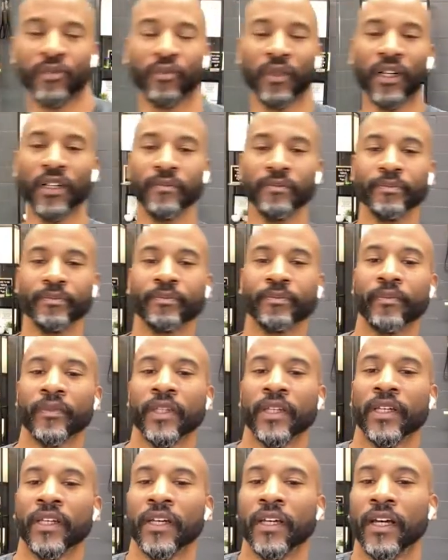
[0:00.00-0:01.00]
doing well.
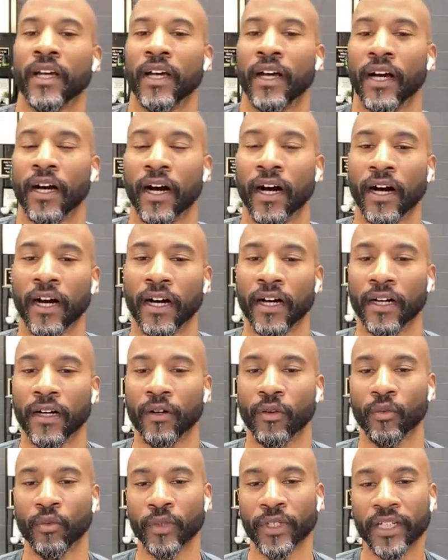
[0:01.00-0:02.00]

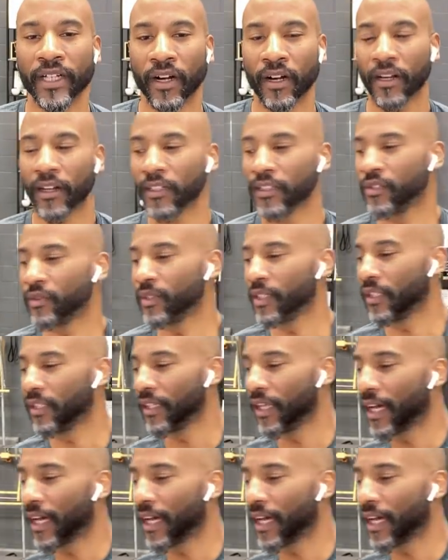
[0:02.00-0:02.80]
We are doing a